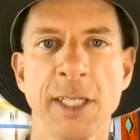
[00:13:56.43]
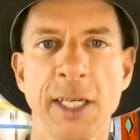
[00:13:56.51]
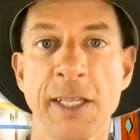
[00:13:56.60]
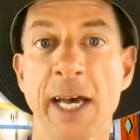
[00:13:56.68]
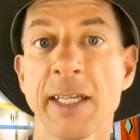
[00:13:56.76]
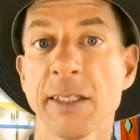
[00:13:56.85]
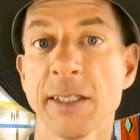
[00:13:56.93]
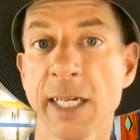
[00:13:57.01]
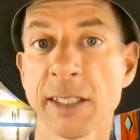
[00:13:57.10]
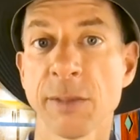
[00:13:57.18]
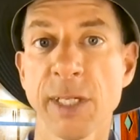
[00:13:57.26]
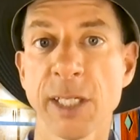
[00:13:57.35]
And that
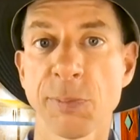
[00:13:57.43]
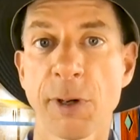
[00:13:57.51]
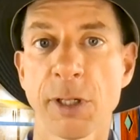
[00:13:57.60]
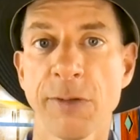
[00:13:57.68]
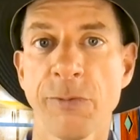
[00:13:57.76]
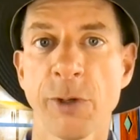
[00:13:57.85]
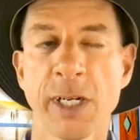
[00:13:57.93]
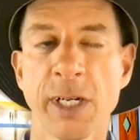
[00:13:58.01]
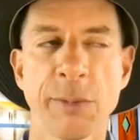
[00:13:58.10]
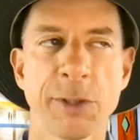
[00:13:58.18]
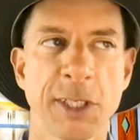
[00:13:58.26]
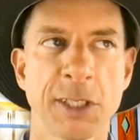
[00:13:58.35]
that to me is part of what
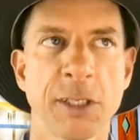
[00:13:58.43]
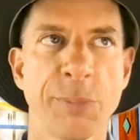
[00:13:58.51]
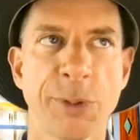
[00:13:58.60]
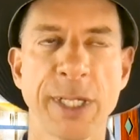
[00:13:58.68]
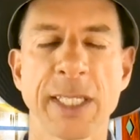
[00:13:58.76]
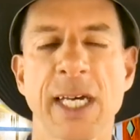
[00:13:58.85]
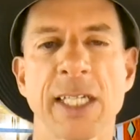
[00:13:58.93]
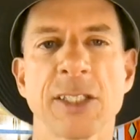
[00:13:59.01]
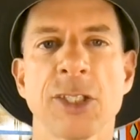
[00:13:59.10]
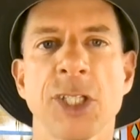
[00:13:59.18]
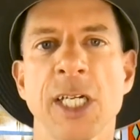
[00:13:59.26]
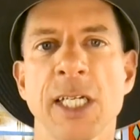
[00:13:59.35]
enables us to break that
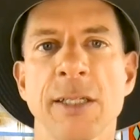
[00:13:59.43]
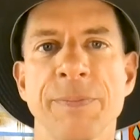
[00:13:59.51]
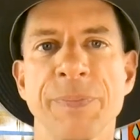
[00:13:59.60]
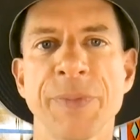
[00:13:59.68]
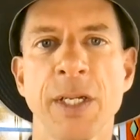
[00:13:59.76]
chain.